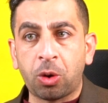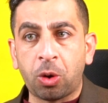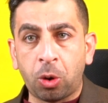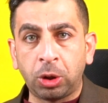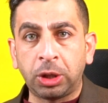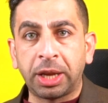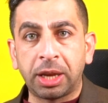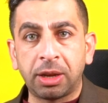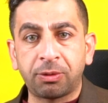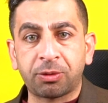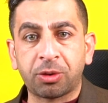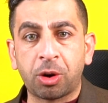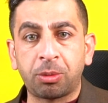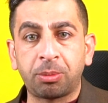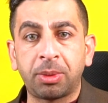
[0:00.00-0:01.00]
only
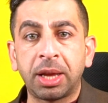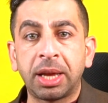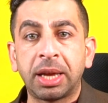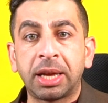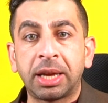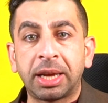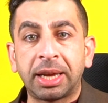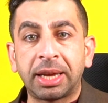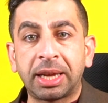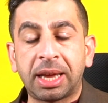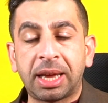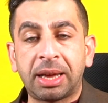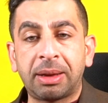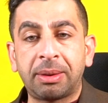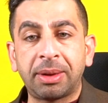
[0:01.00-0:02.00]
from
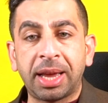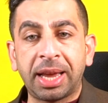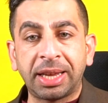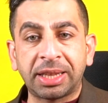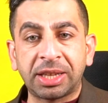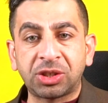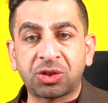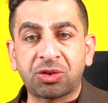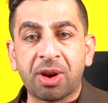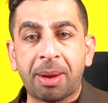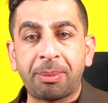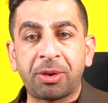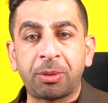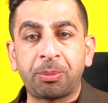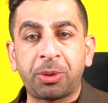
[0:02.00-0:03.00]
English
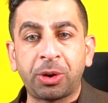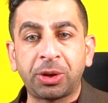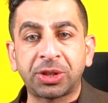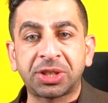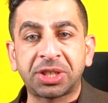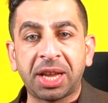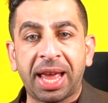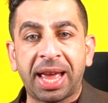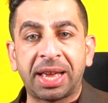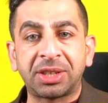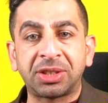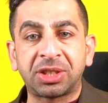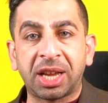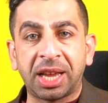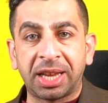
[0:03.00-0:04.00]
grammar books
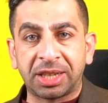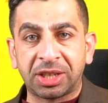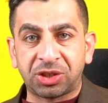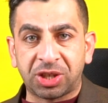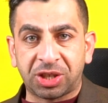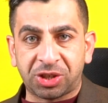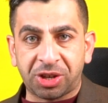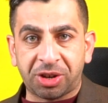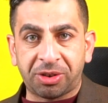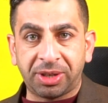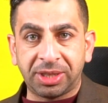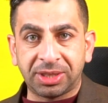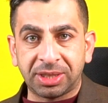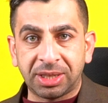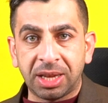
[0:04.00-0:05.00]
and English
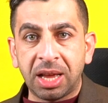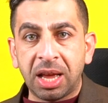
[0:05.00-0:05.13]
dictionaries.